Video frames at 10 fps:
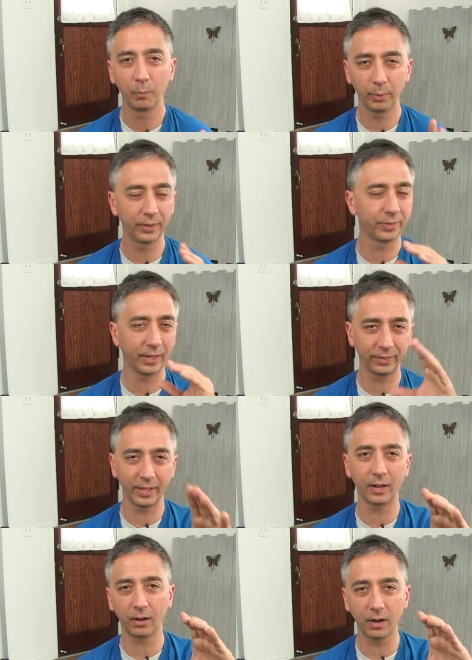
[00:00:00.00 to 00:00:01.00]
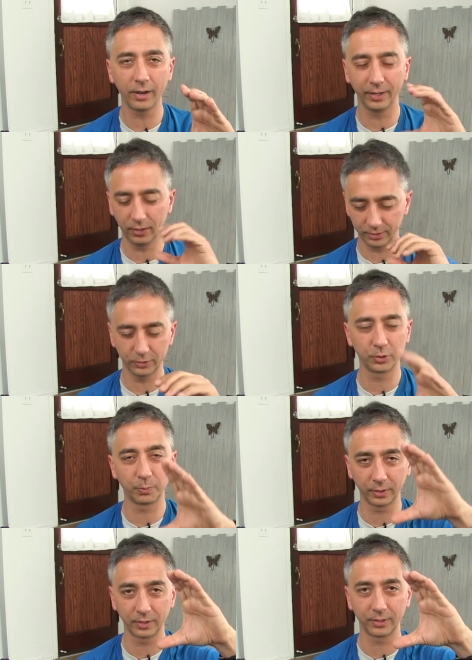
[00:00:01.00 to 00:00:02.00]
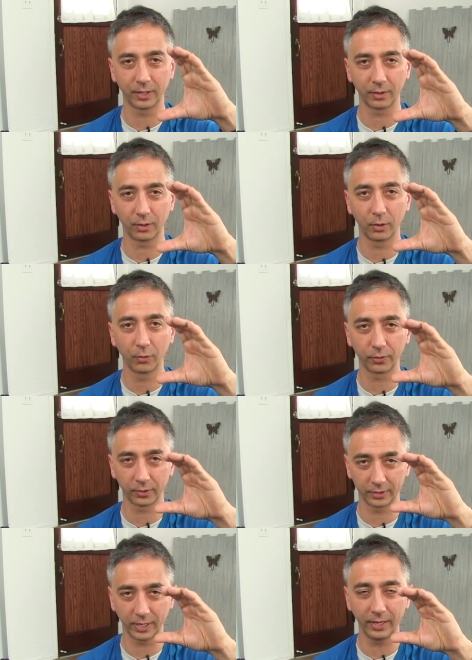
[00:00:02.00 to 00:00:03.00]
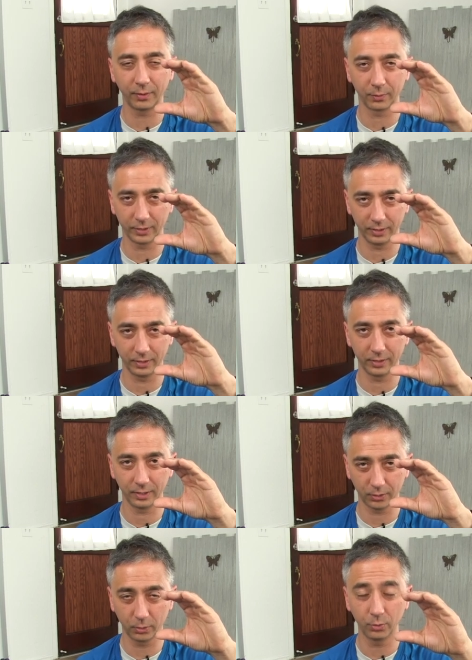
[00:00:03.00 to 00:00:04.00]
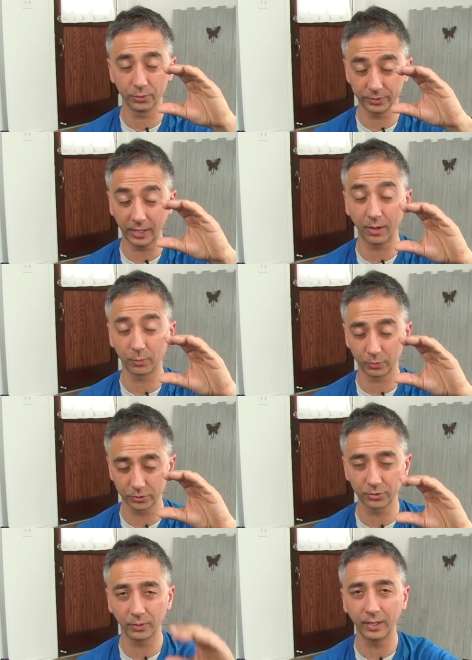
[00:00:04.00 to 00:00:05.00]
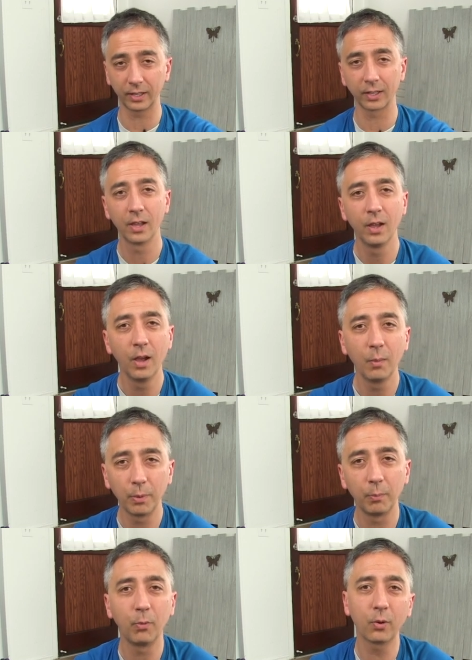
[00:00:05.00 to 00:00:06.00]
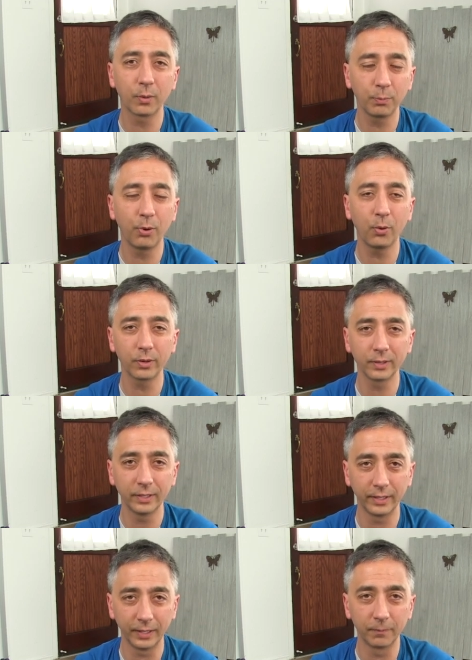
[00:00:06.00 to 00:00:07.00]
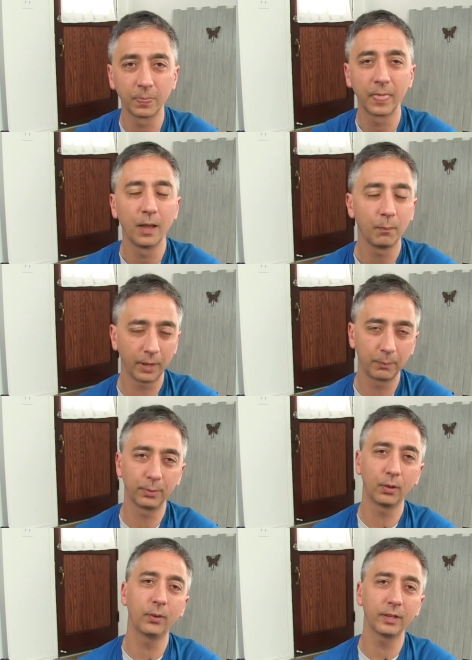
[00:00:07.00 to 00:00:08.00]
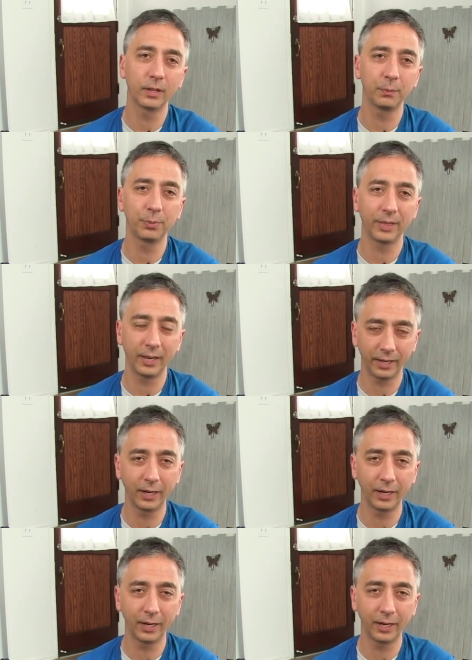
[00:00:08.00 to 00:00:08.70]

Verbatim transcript: But that, that hot air that you put in there overnight when it cools down will shrink. But more importantly, by blowing up that